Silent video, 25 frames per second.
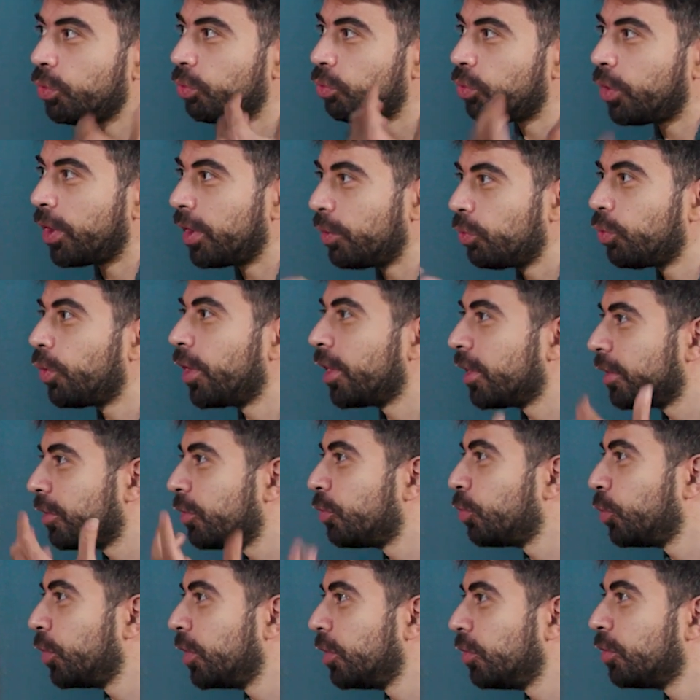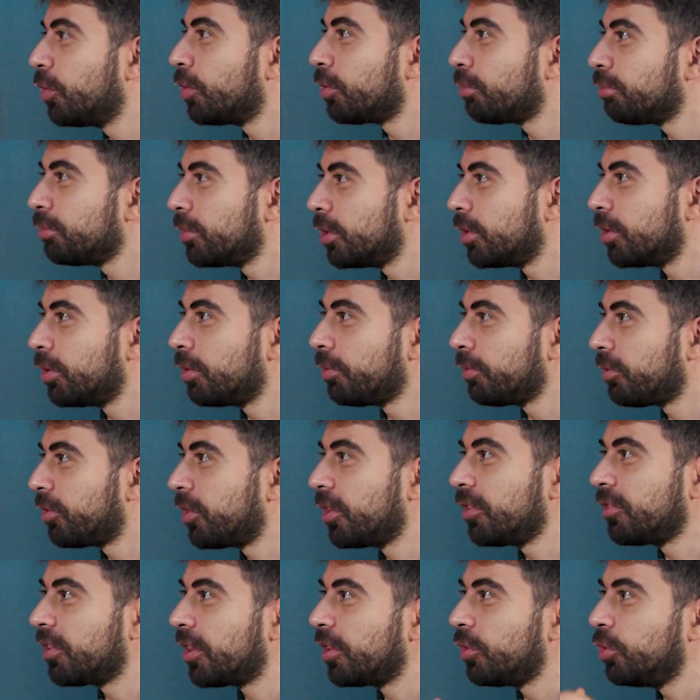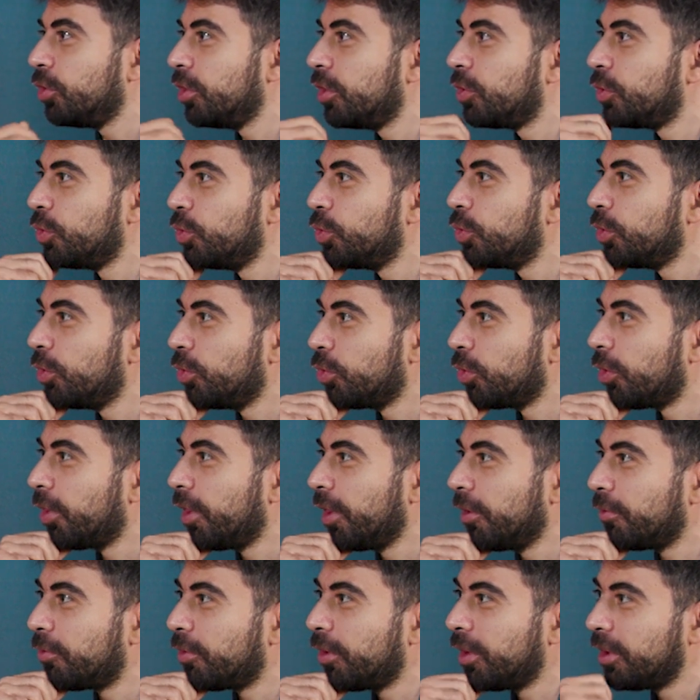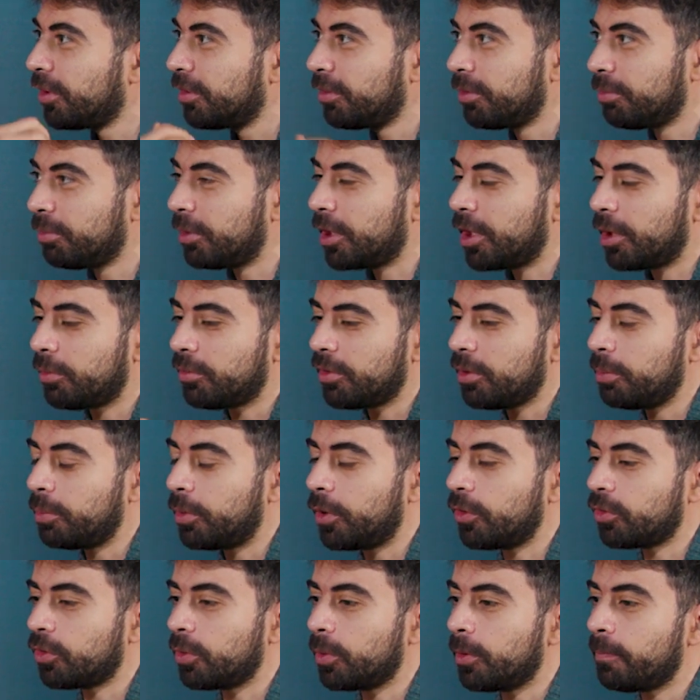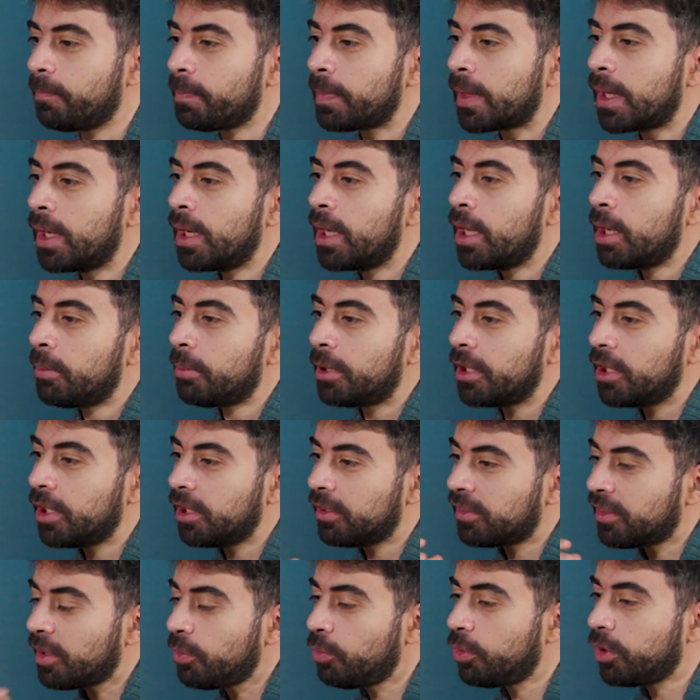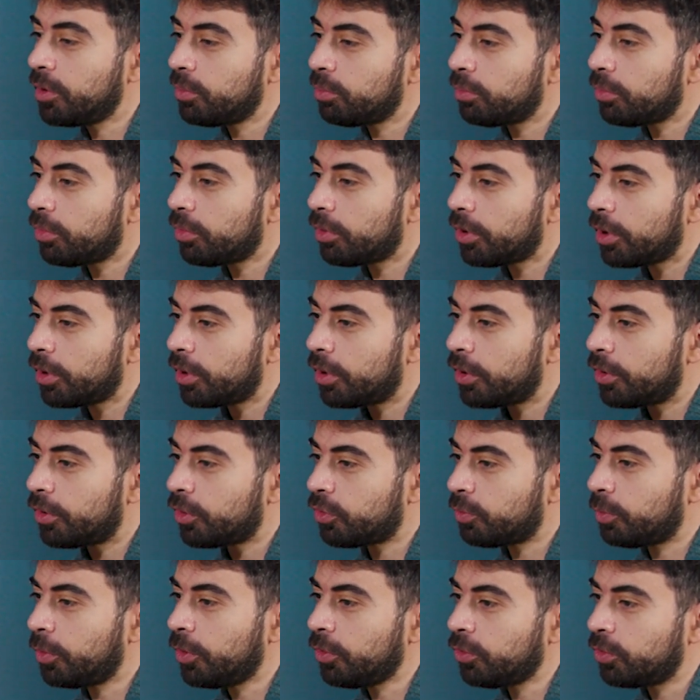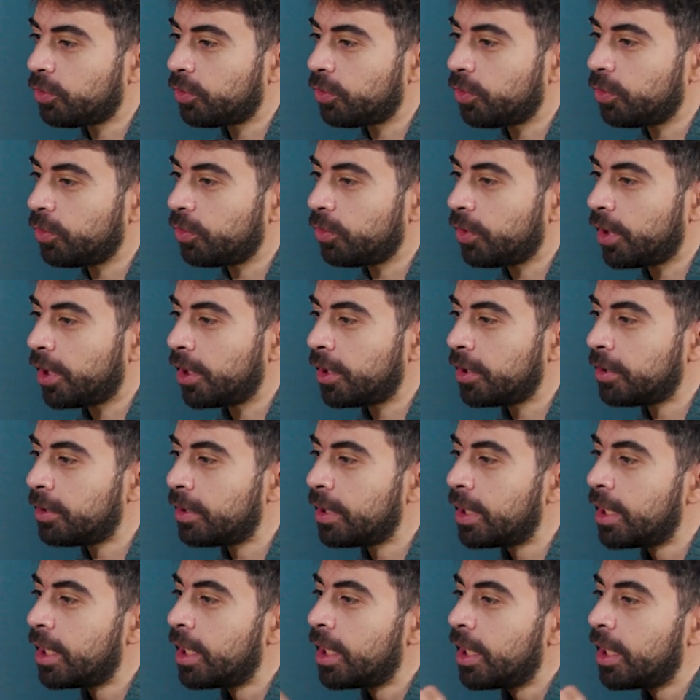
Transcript: While doing your things that you need to do in your life, right? It becomes impossible. But then someone responds to you, and